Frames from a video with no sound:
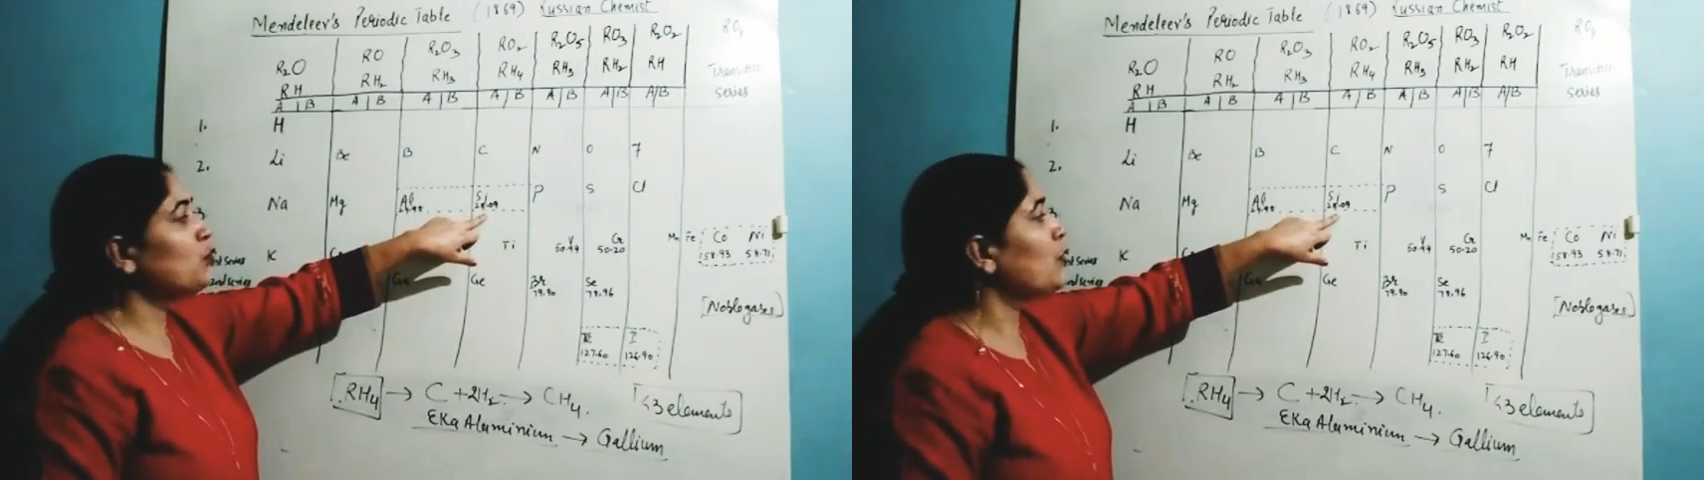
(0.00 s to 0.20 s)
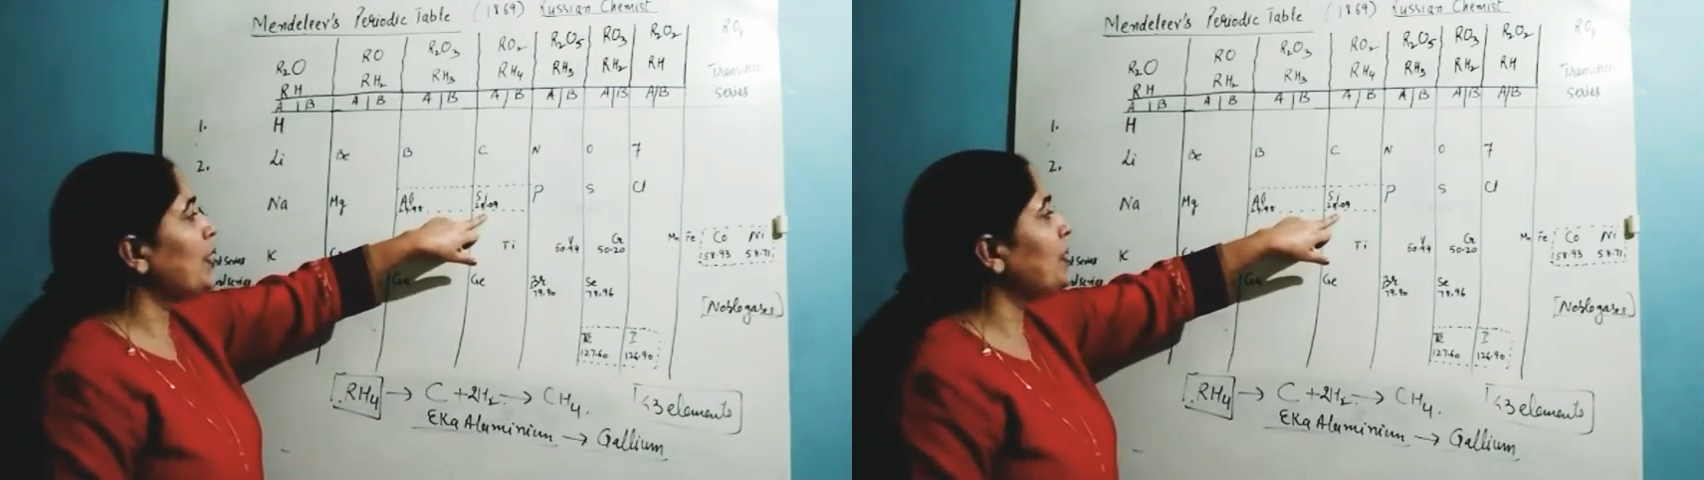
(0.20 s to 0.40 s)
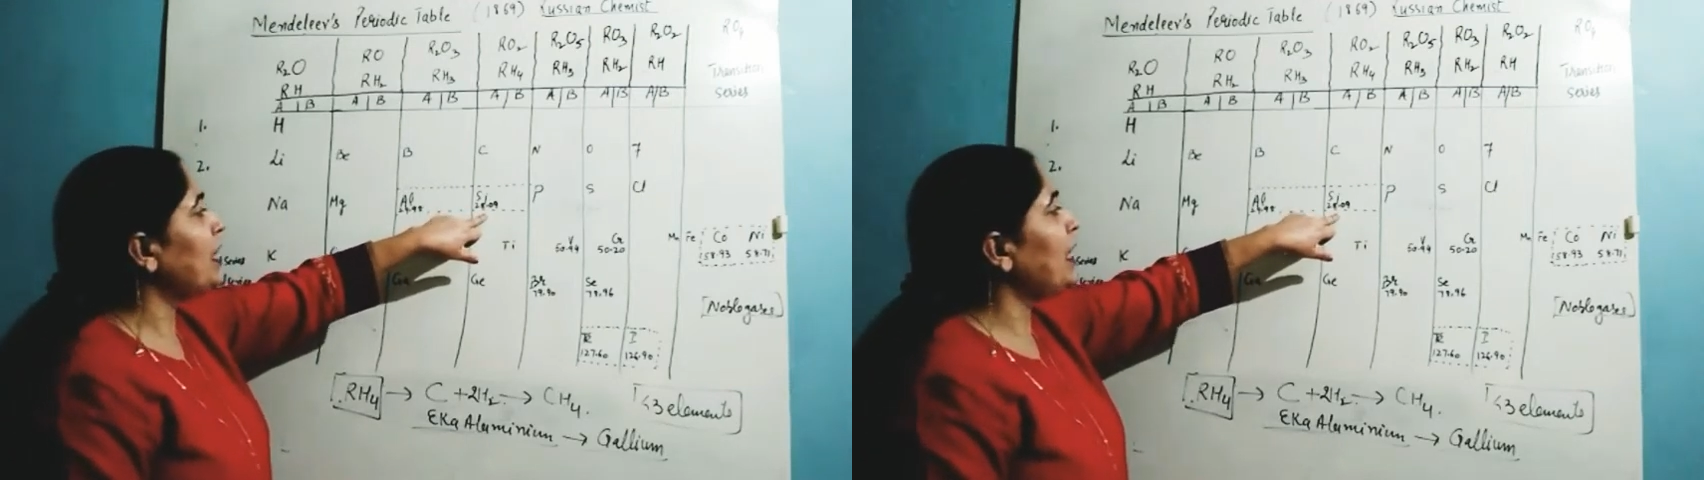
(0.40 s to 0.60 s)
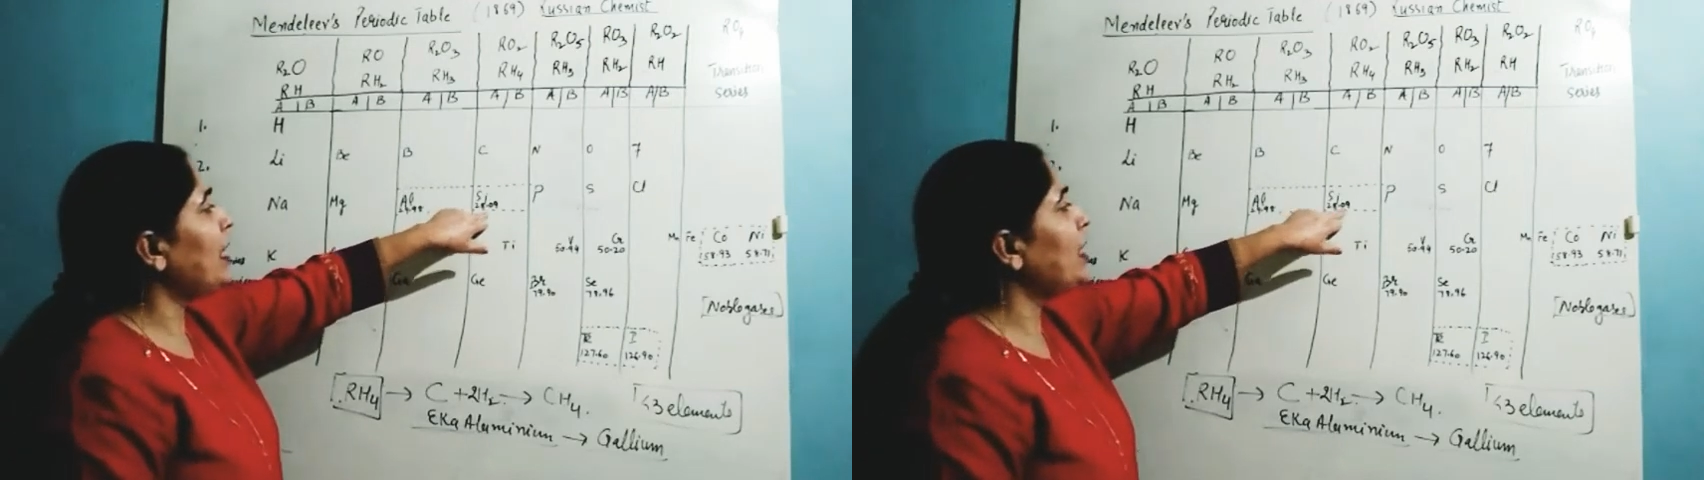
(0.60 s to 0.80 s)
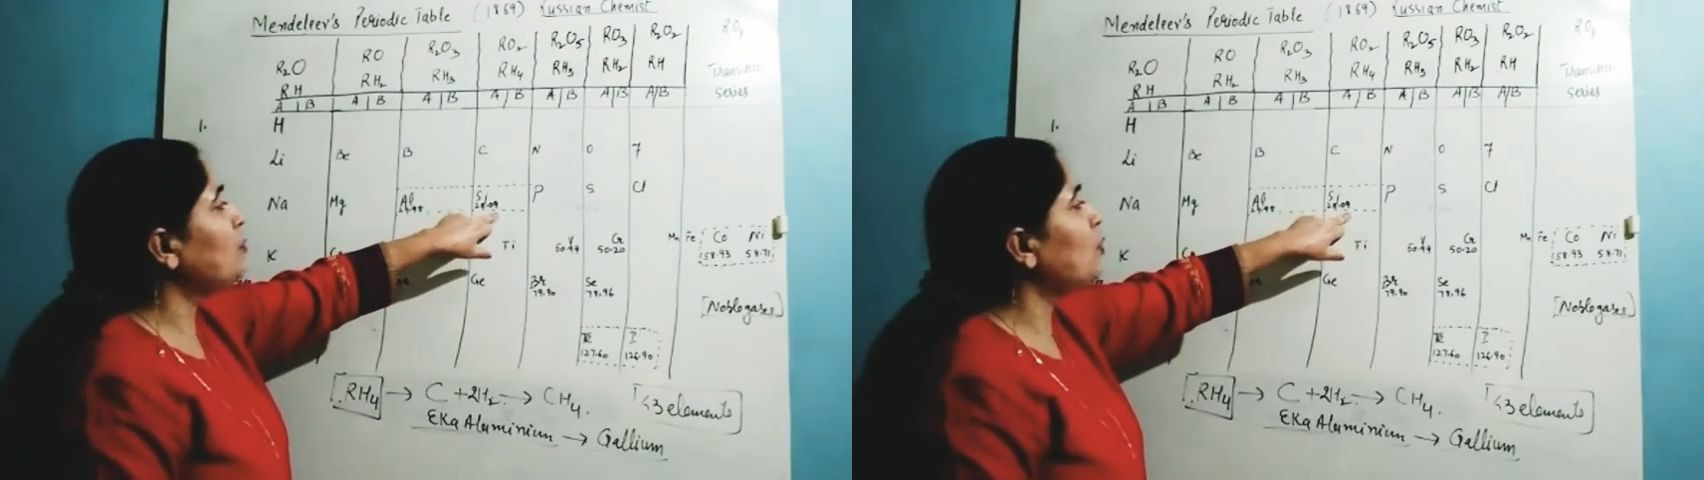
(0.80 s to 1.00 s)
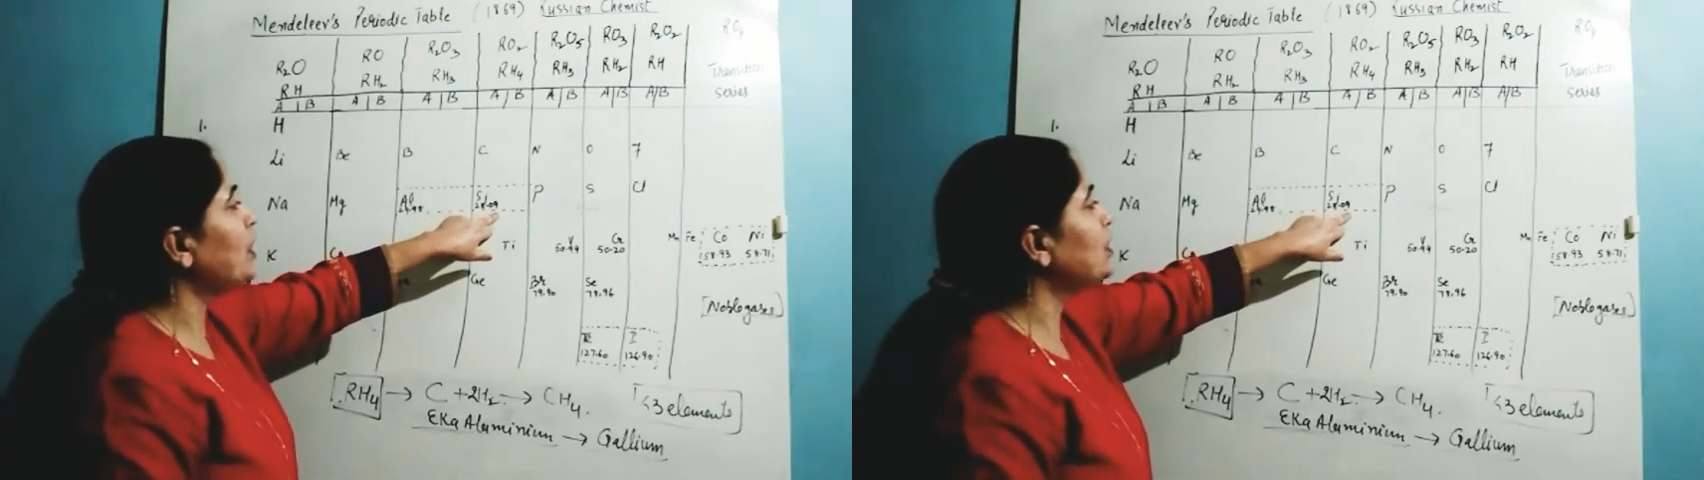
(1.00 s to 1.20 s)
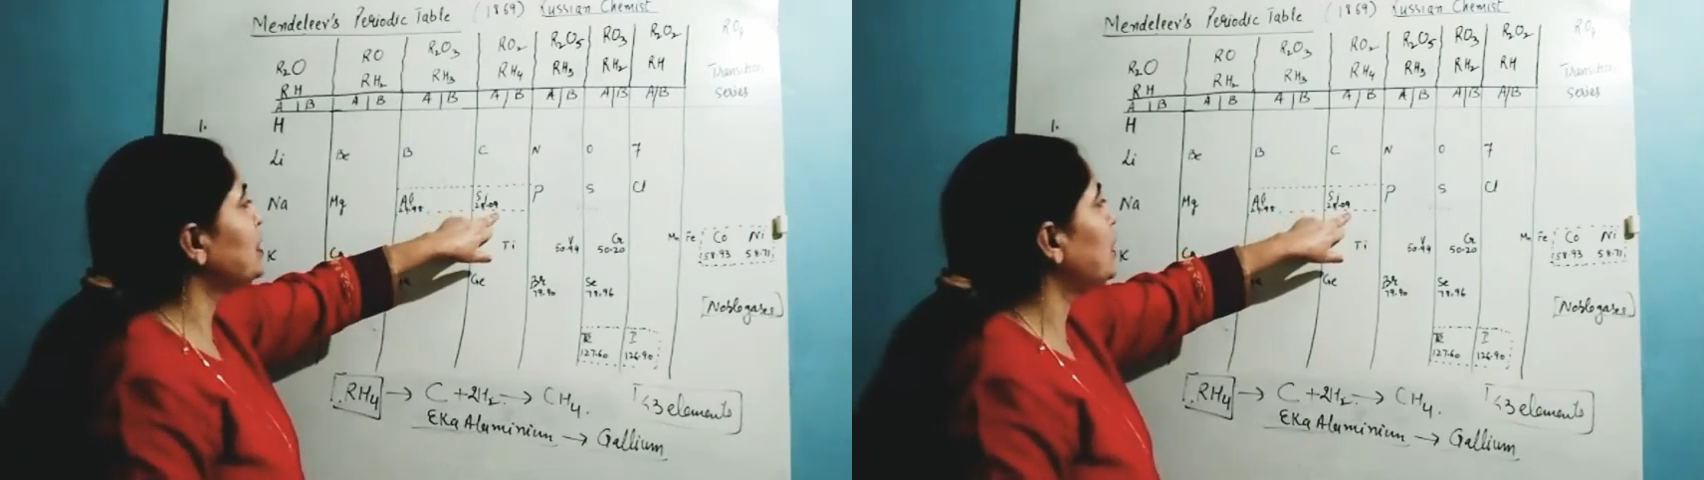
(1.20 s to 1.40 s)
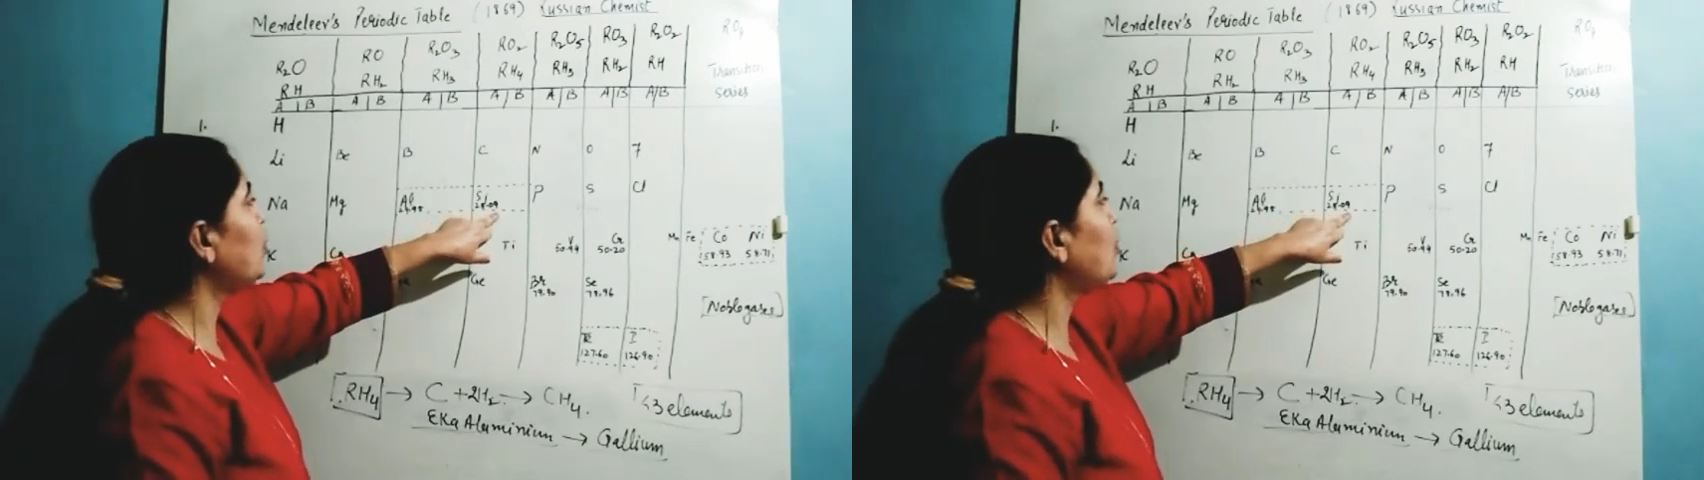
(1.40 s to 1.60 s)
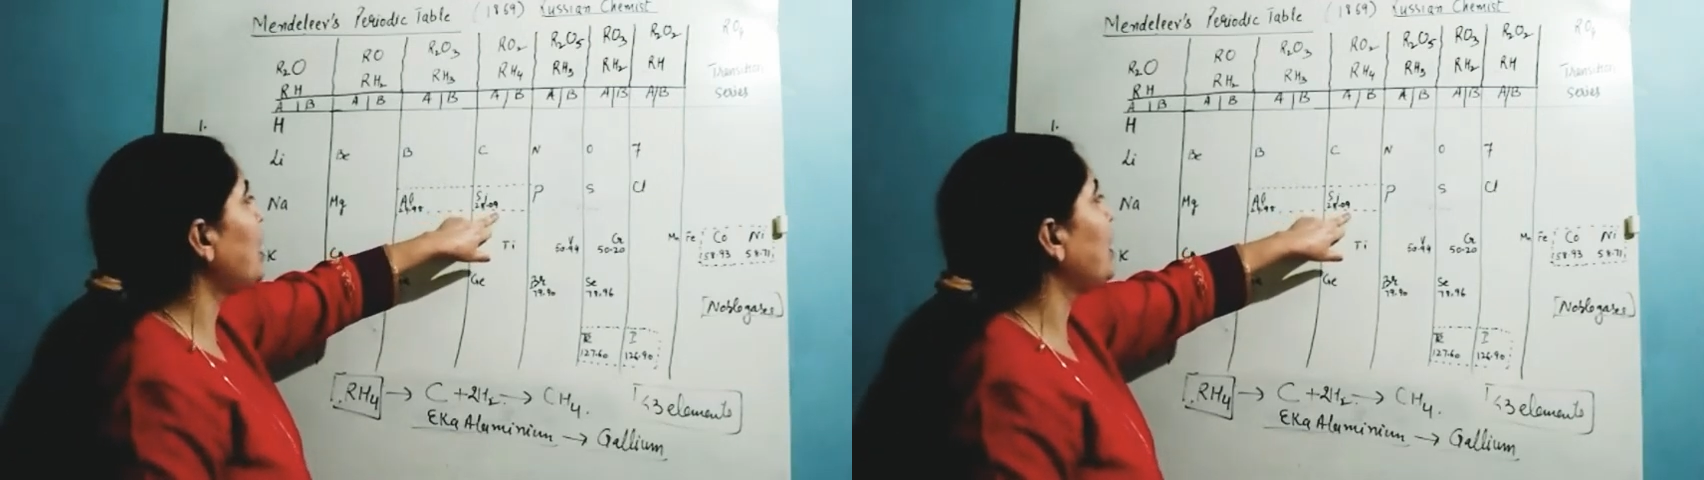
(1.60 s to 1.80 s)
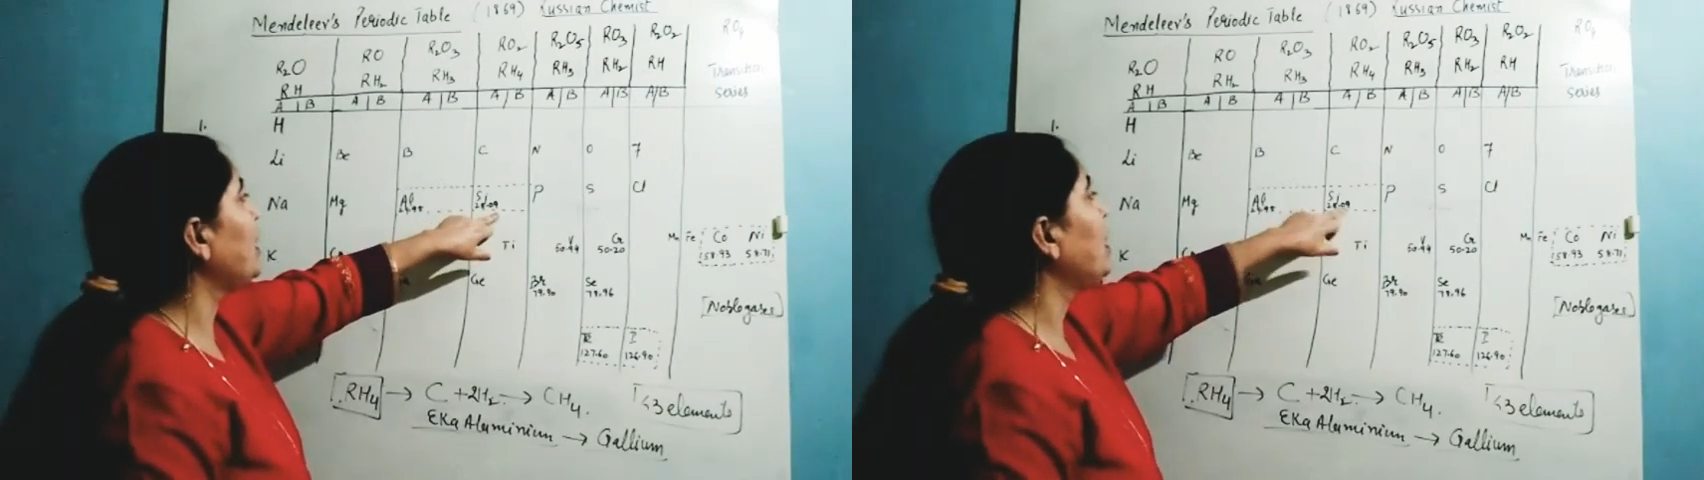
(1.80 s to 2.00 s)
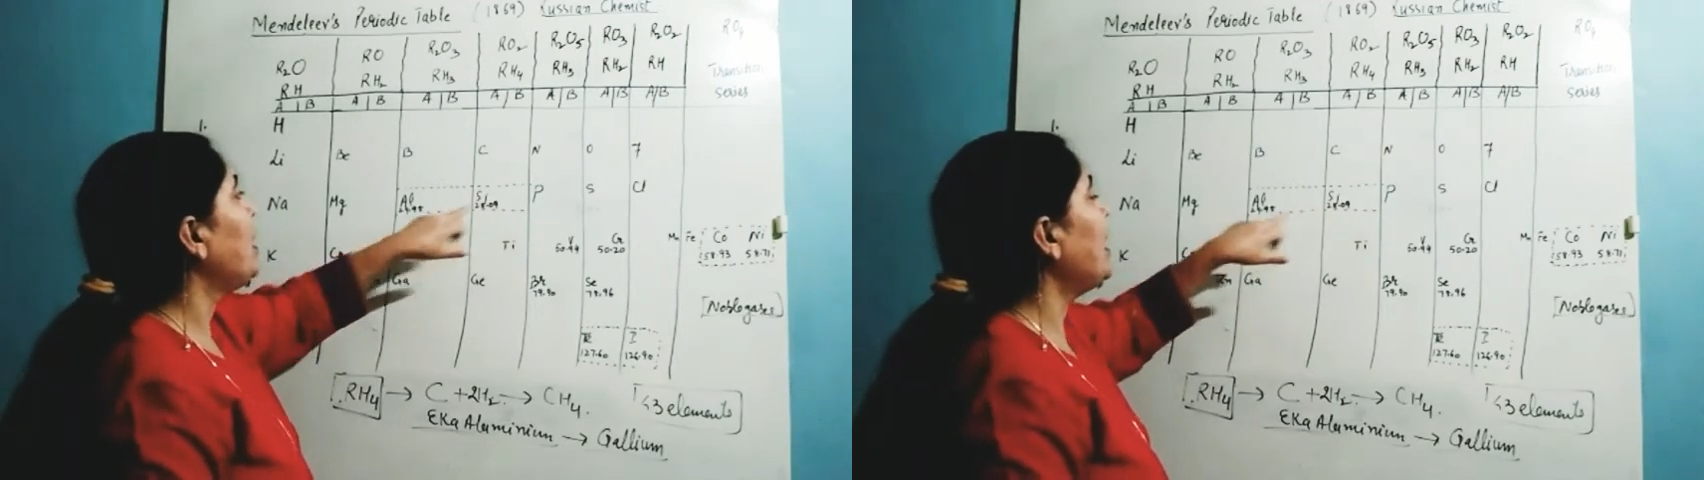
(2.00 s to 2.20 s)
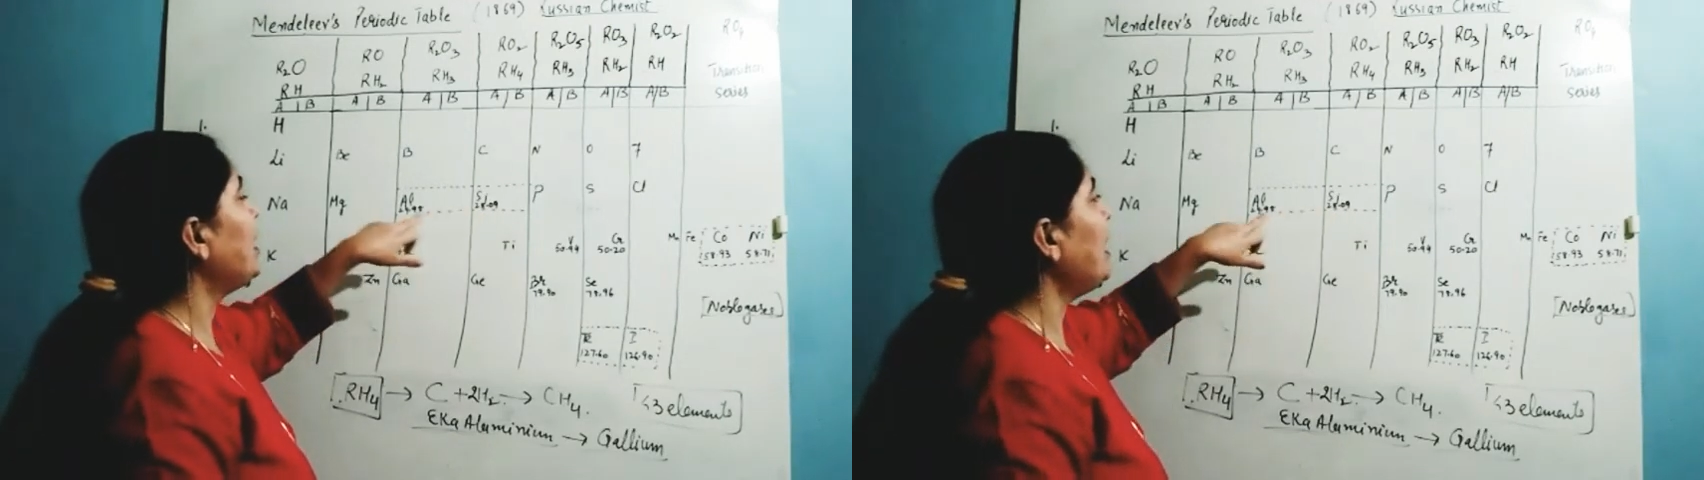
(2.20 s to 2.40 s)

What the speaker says: 28.09 and